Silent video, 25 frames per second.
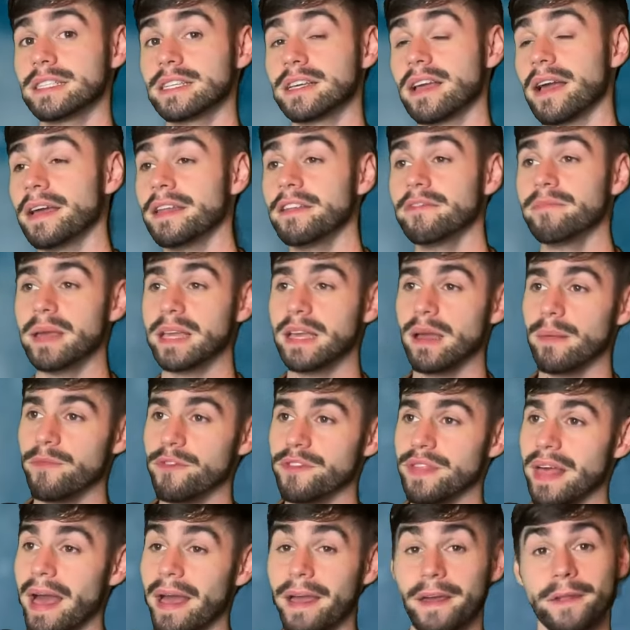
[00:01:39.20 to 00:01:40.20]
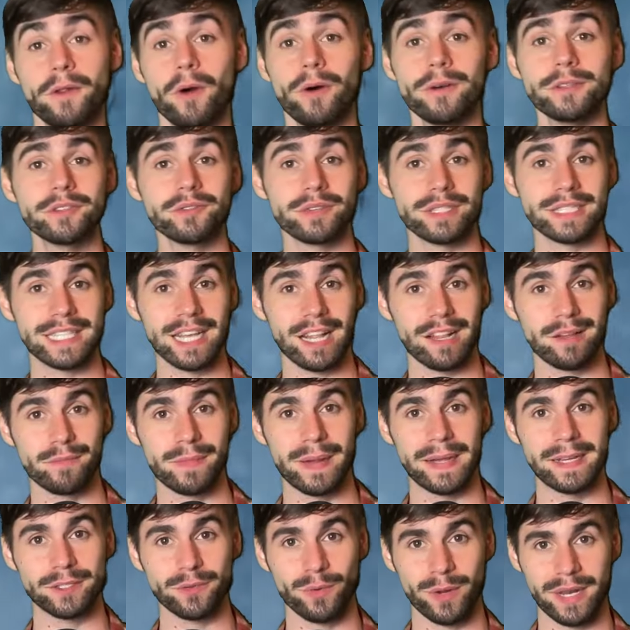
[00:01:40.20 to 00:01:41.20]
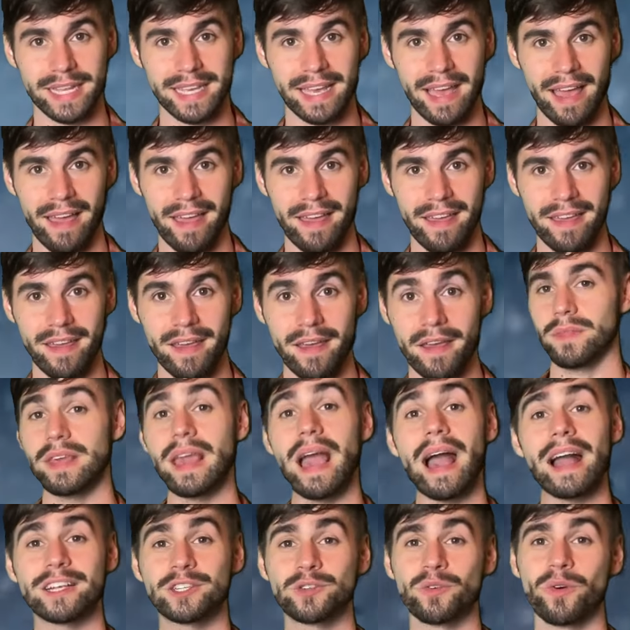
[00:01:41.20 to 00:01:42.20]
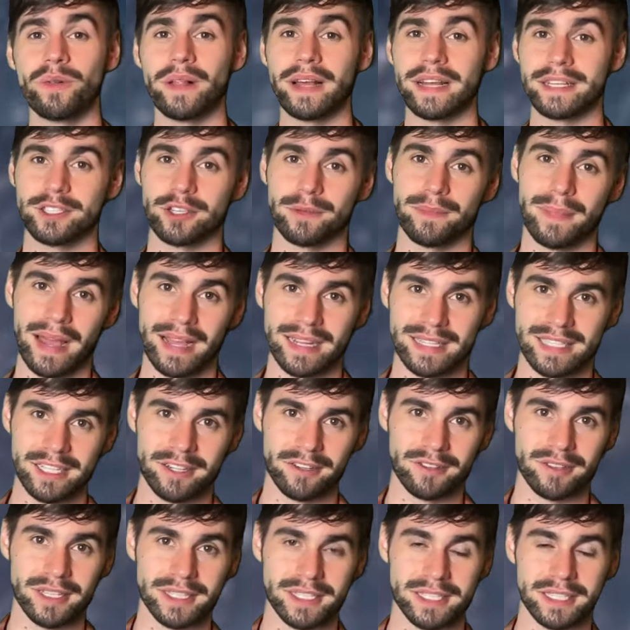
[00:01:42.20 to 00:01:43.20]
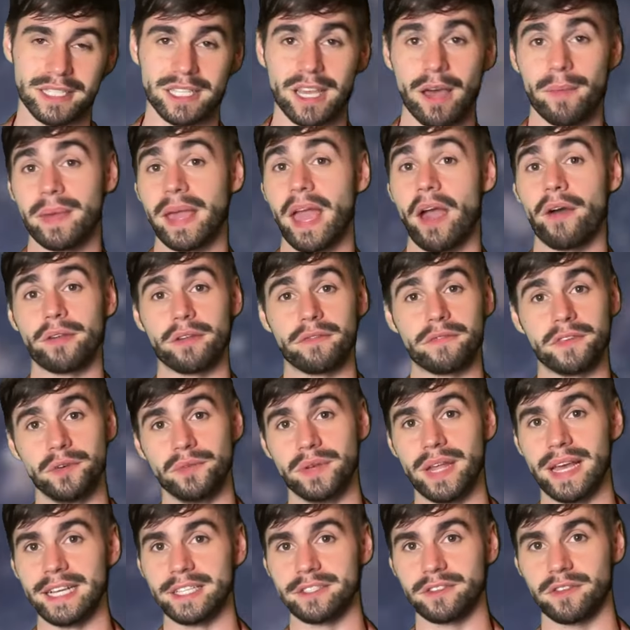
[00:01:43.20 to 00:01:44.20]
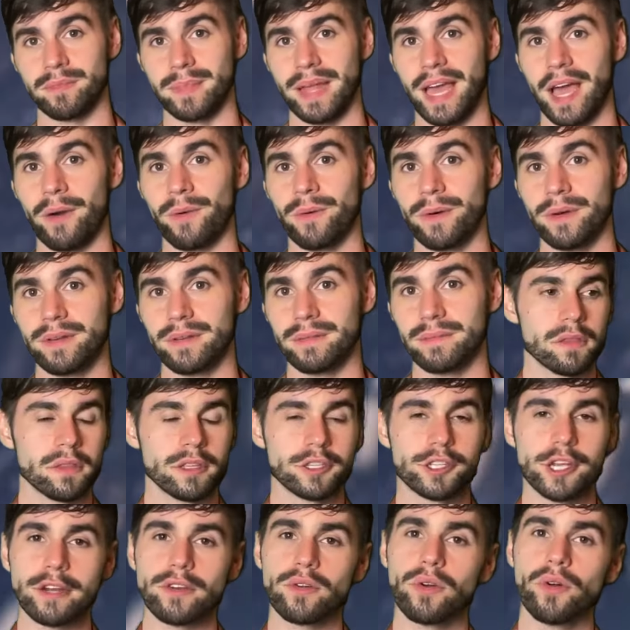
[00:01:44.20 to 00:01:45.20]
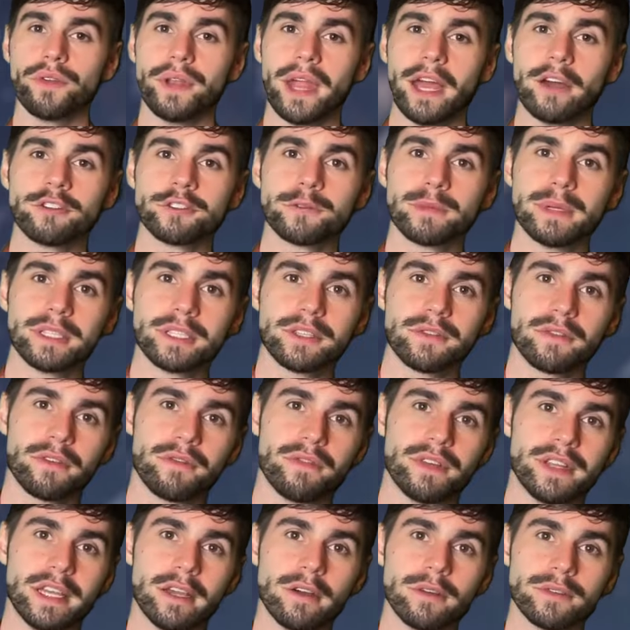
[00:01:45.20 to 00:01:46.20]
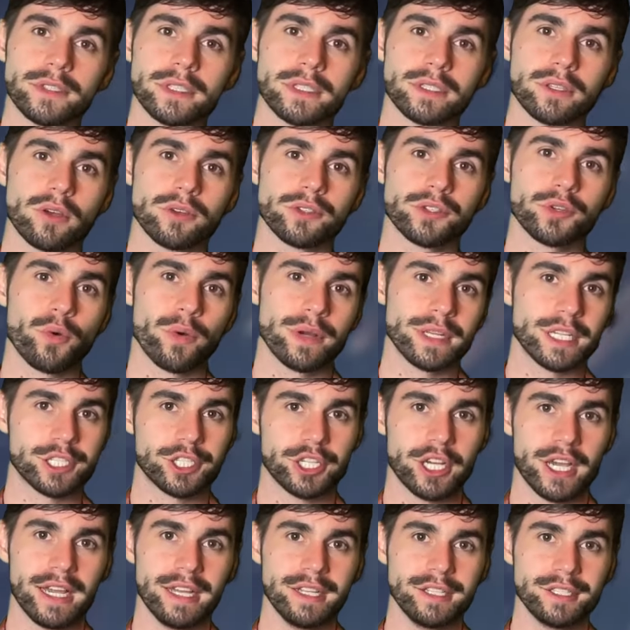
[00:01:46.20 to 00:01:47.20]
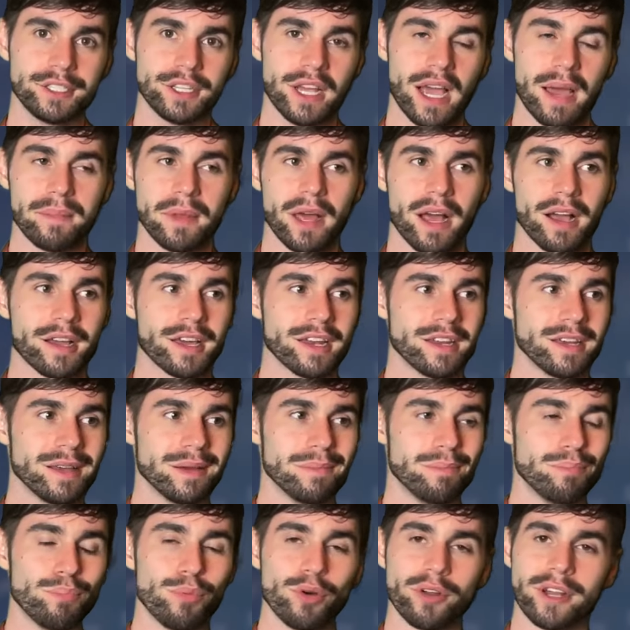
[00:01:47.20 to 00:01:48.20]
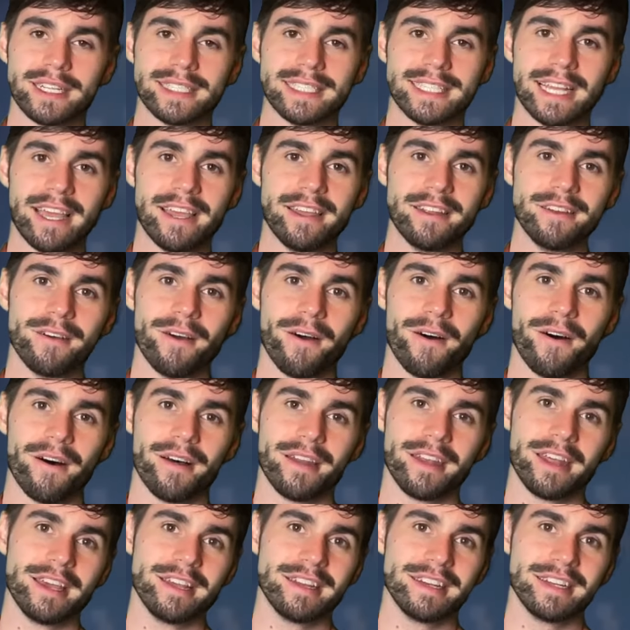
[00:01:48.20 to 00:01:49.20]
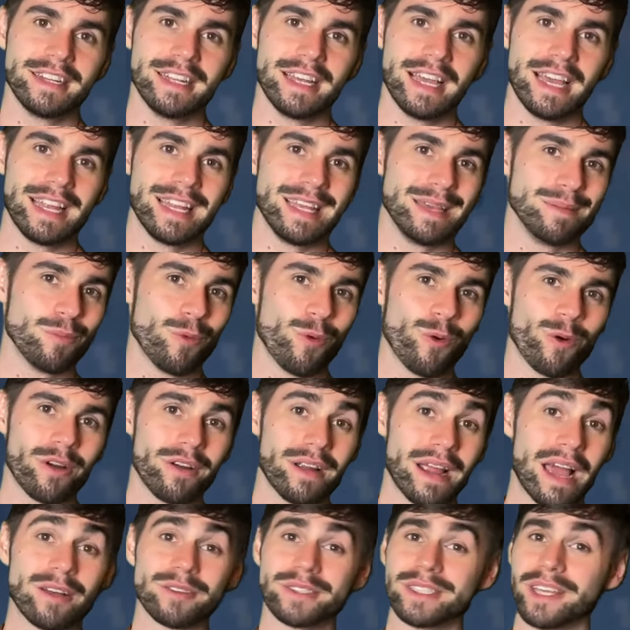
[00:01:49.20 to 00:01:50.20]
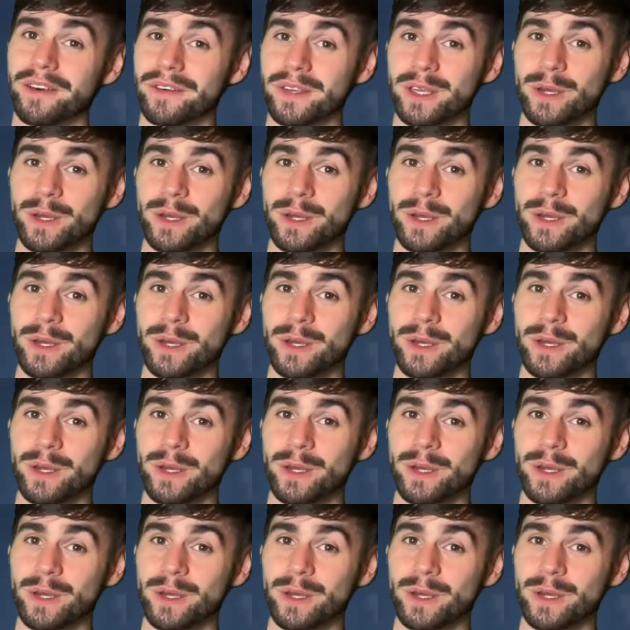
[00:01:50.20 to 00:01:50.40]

to kind of make up for that and also to celebrate twenty K, the actual Lancer mech tier list is coming out in a few days from now. The general announcements for videos is also going to change. I'm not gonna put a date on it anymore. I'll tell